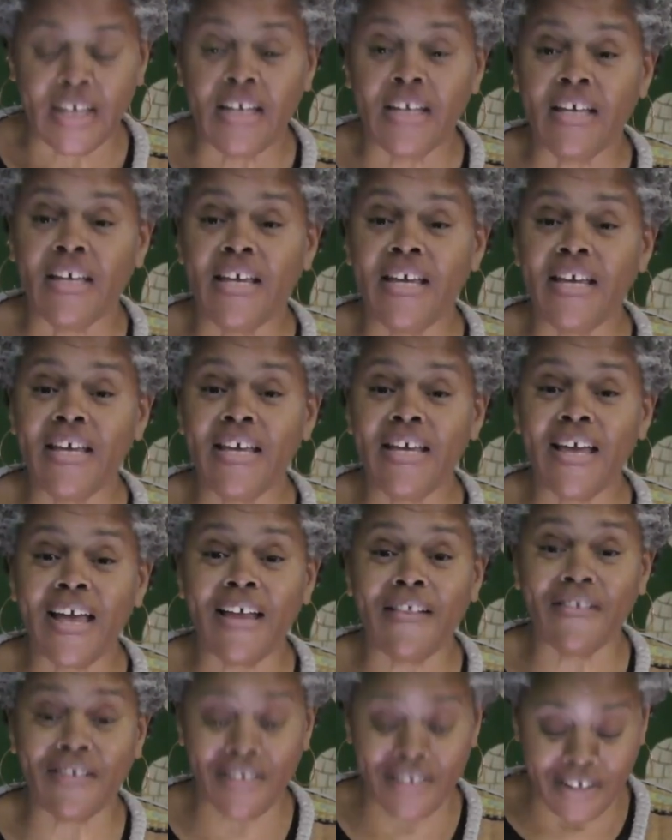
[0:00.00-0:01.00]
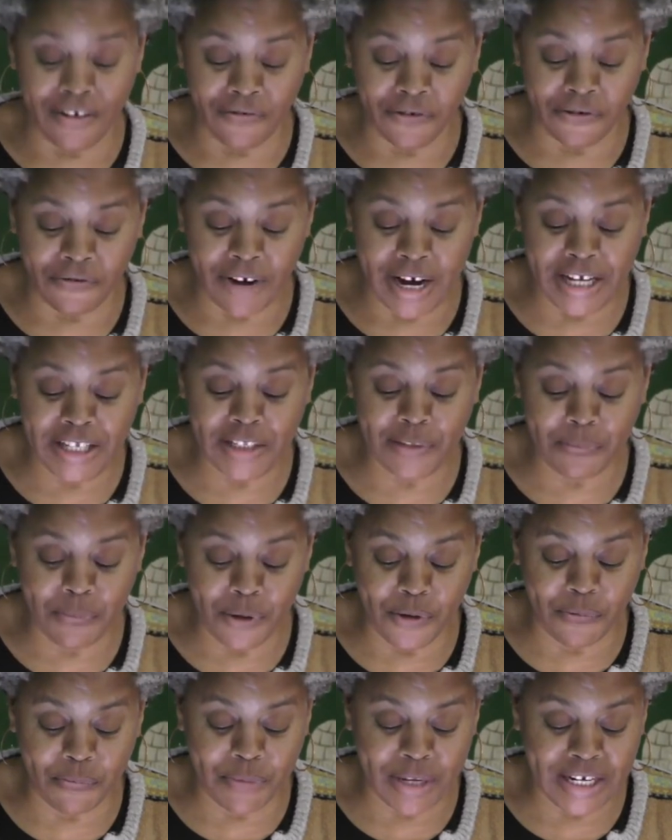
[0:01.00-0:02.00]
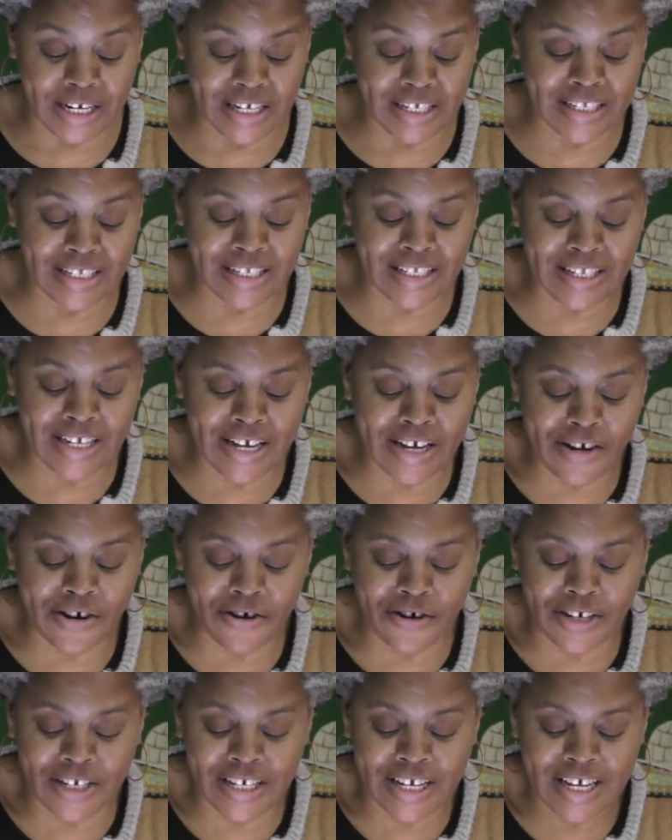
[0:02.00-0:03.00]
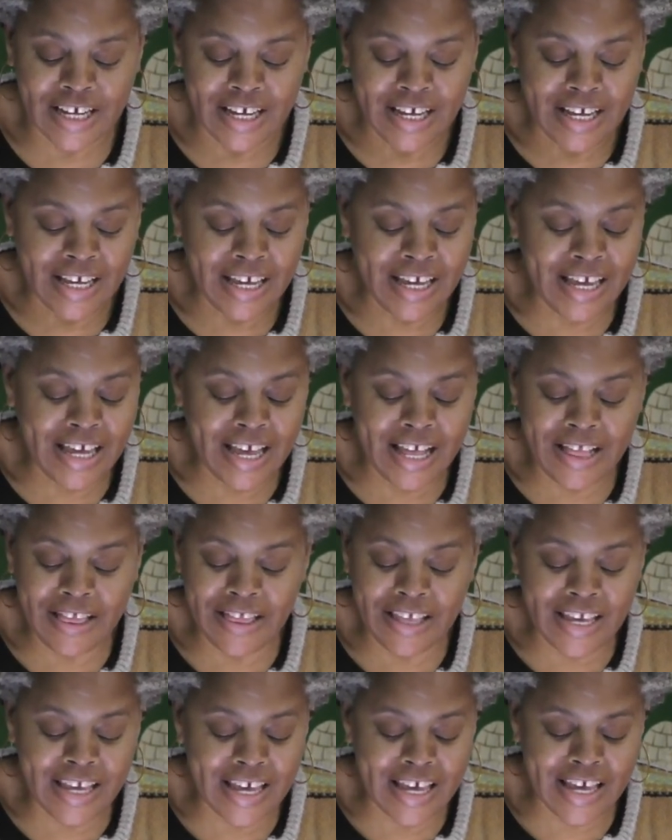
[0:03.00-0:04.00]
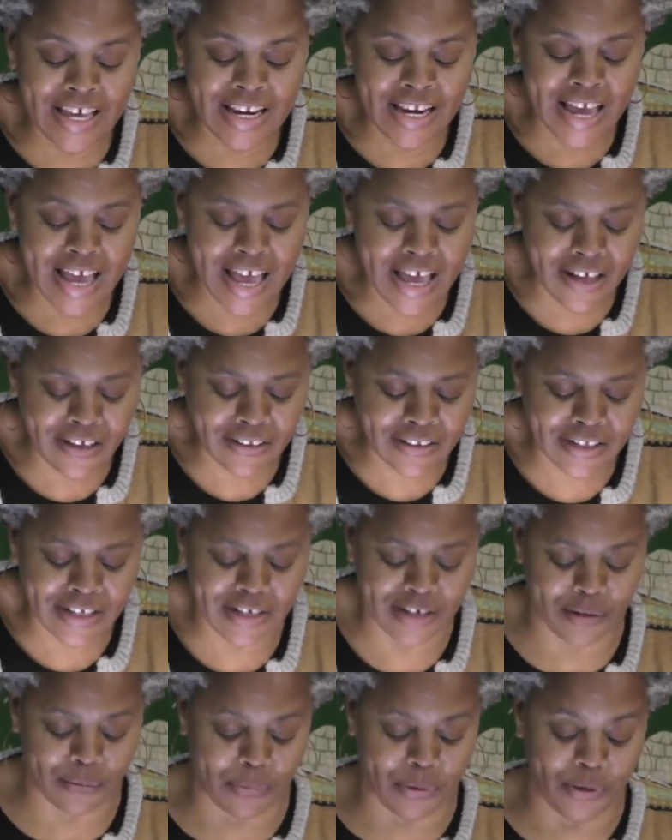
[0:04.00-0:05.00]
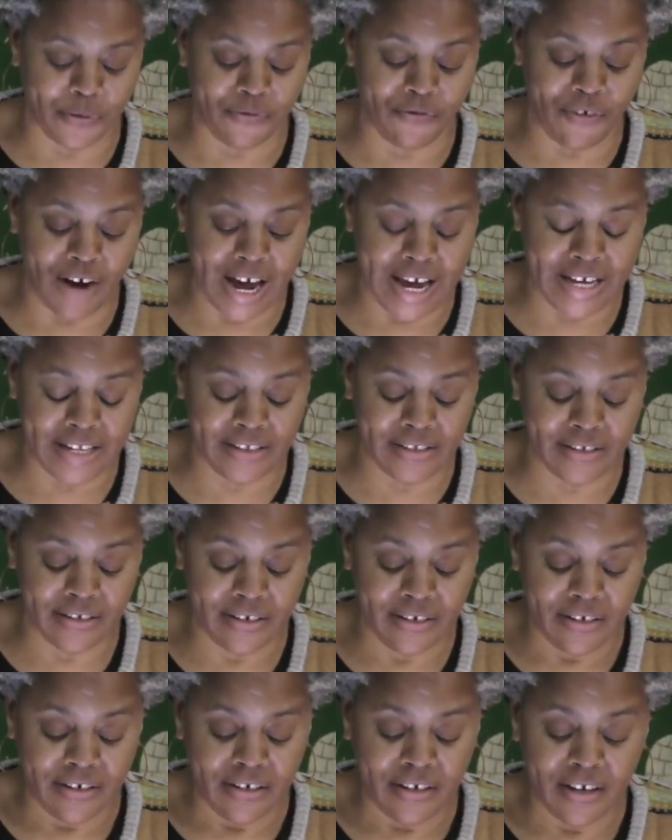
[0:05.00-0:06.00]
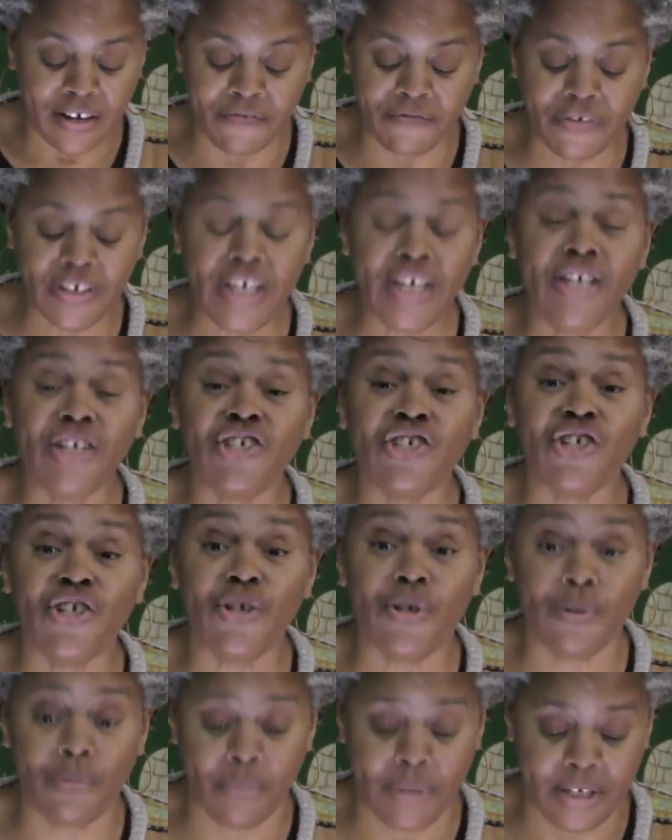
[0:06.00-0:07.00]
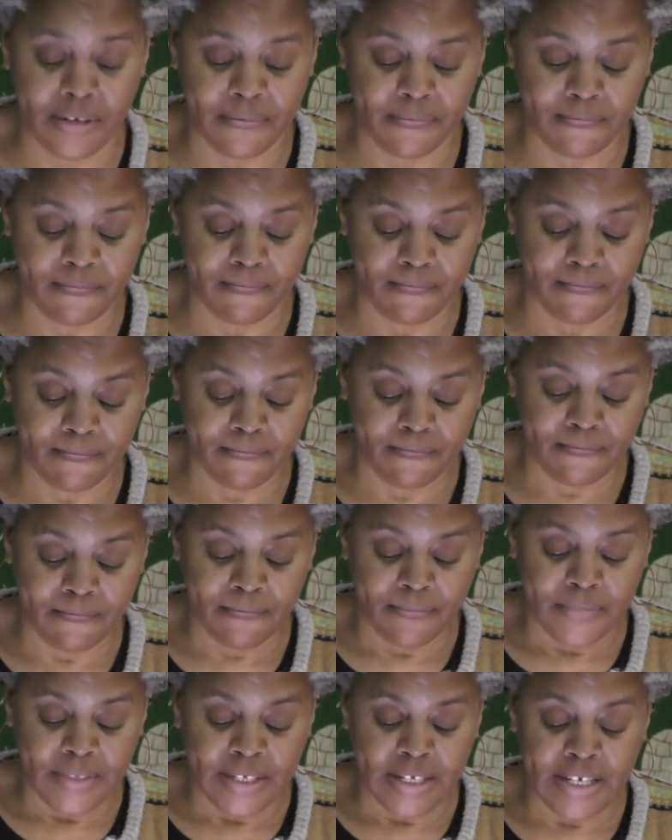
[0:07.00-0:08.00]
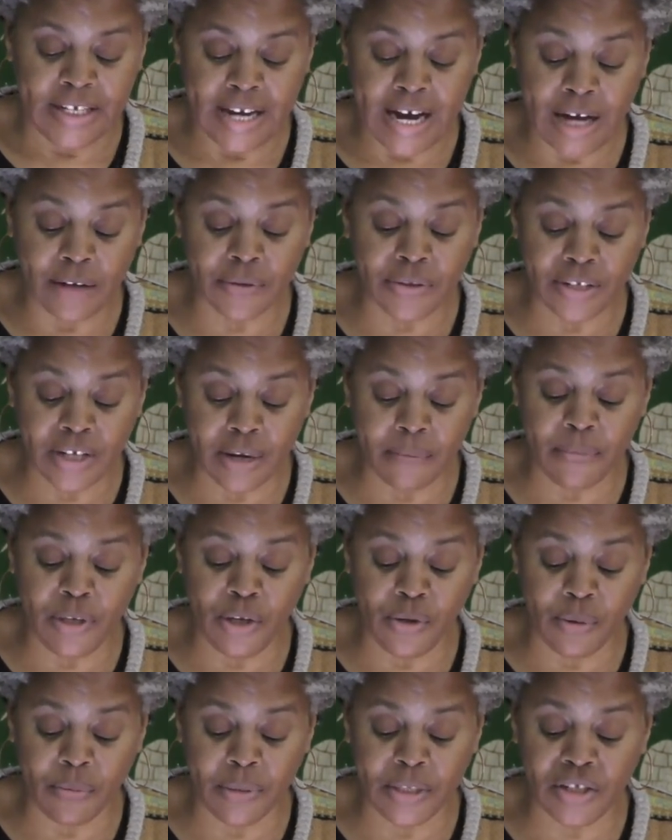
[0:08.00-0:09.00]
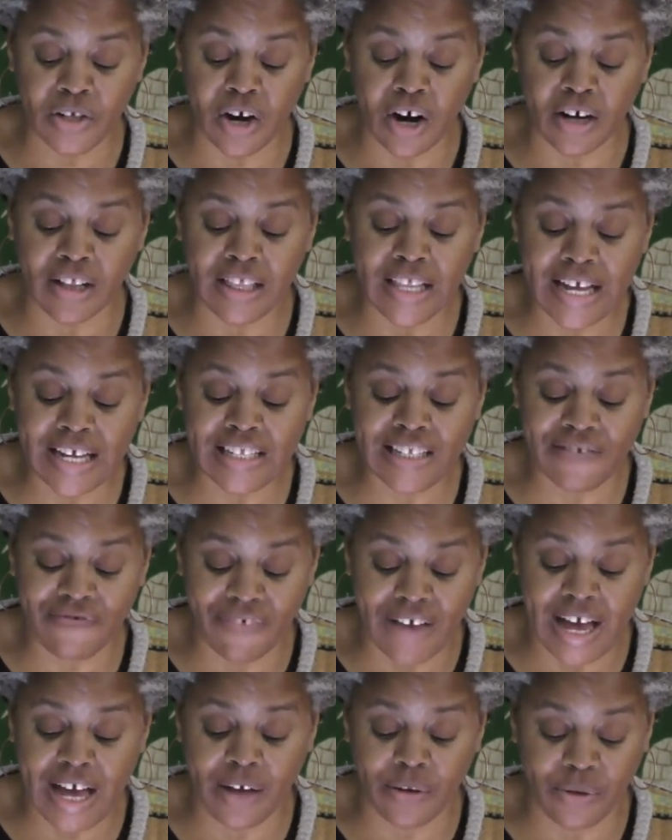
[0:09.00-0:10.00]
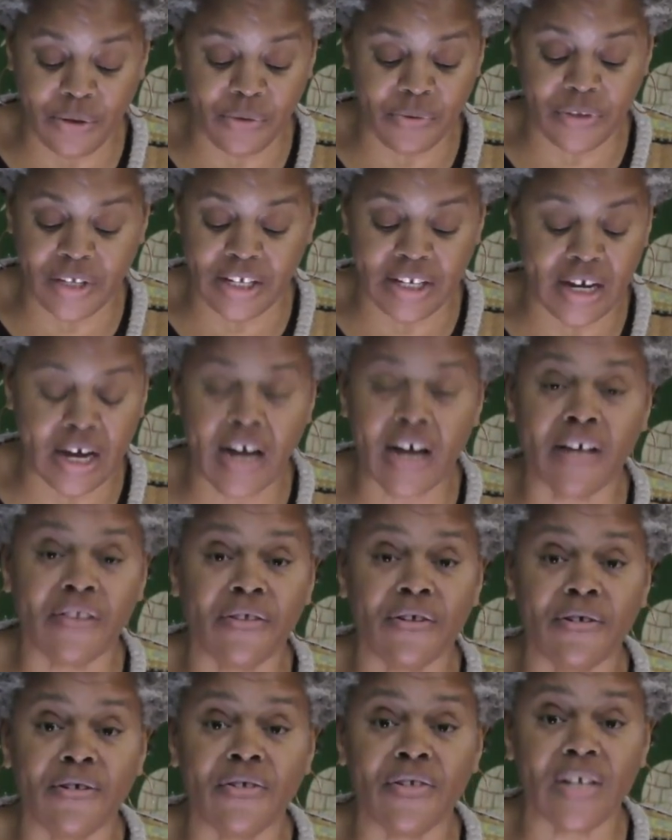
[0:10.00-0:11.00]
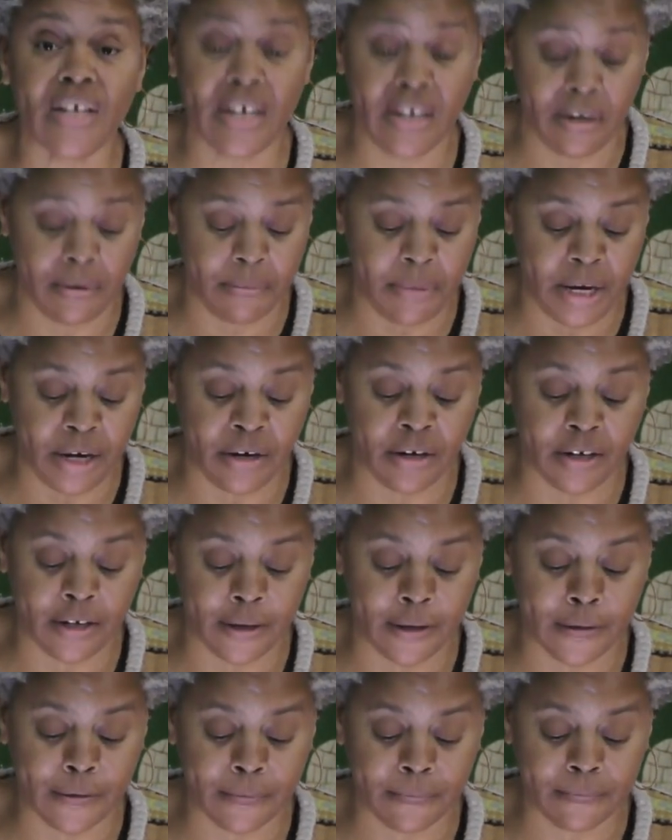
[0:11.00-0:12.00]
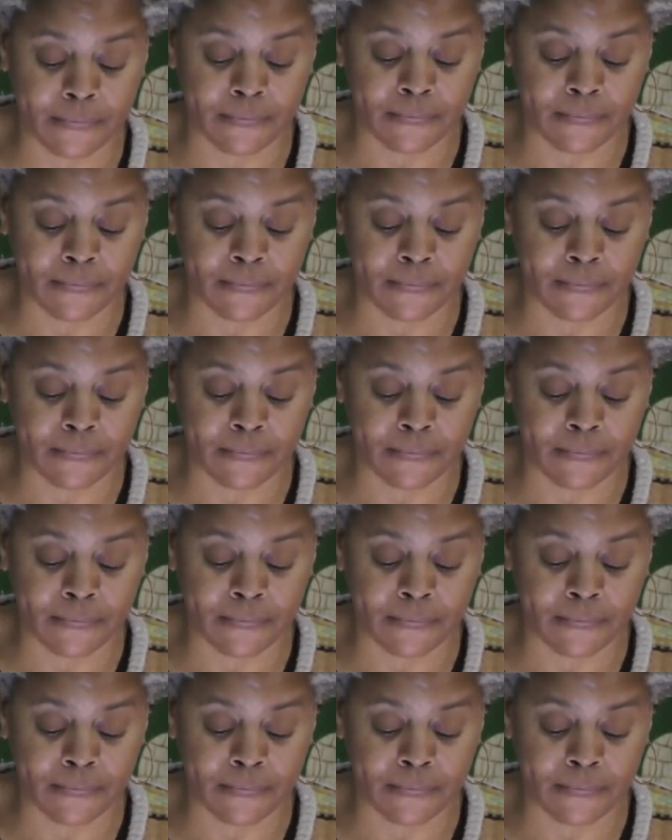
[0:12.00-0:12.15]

He and the civil rights movement is centered in the inalienable rights of each human and how some humans are less valued than others in America.